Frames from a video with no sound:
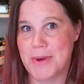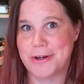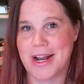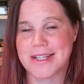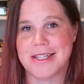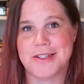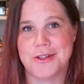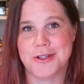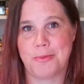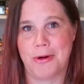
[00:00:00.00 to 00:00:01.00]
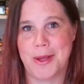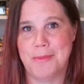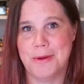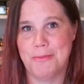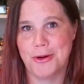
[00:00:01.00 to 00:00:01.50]
better access to those
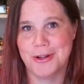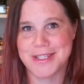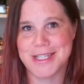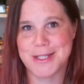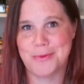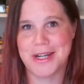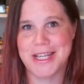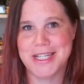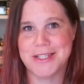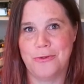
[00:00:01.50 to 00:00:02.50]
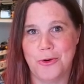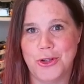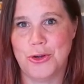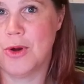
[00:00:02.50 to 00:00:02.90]
premium models, this one is for you.